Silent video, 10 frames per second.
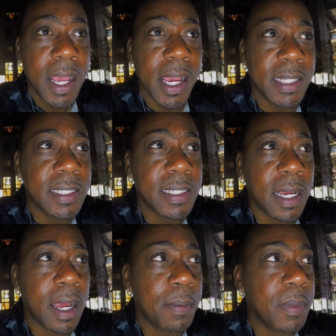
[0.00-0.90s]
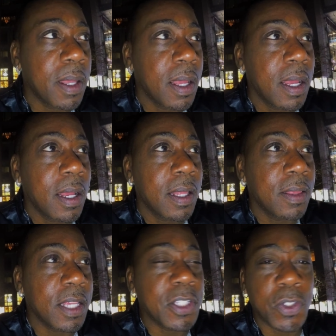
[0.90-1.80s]
It's the
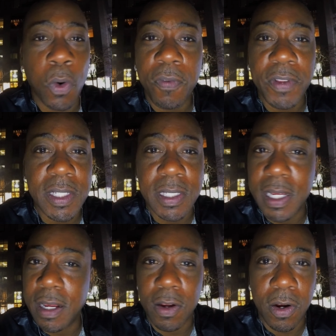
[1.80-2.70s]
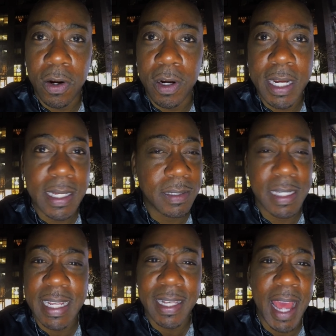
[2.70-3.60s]
endorphins are
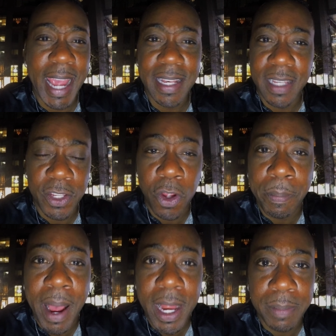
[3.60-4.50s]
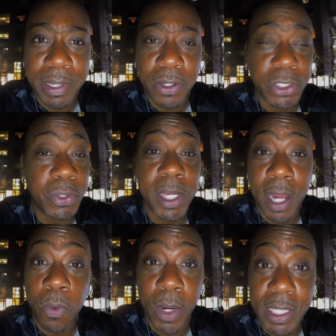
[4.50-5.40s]
heightened in your body because you
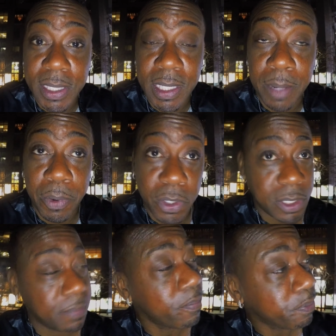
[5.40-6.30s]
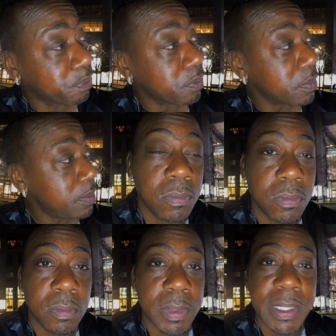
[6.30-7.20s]
cannot wait to see that person.
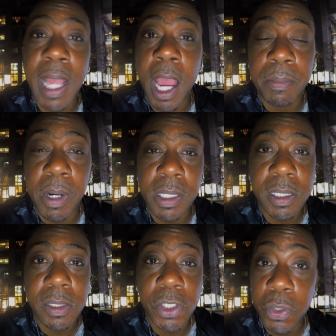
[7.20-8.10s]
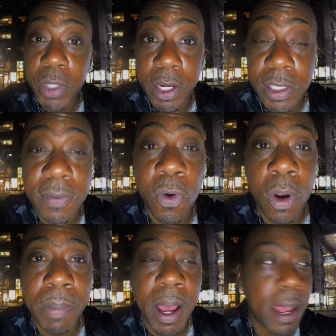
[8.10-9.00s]
9 months, 2 years have
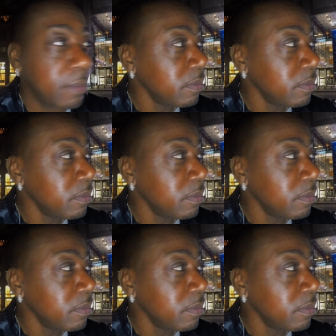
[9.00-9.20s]
gone by.